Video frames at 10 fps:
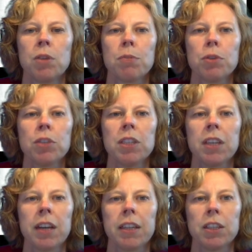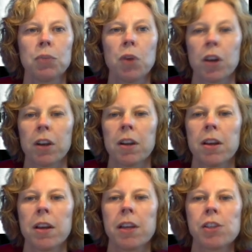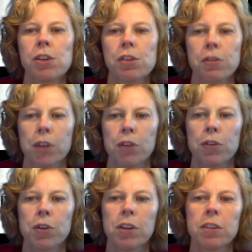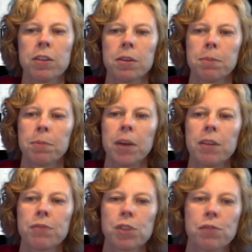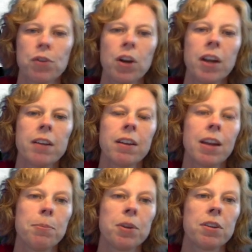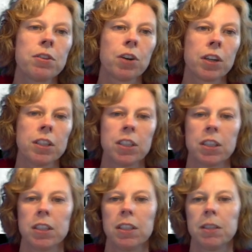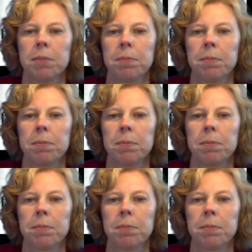Protein kinase 1 is also recruited by the phosphorylated lipid docking site.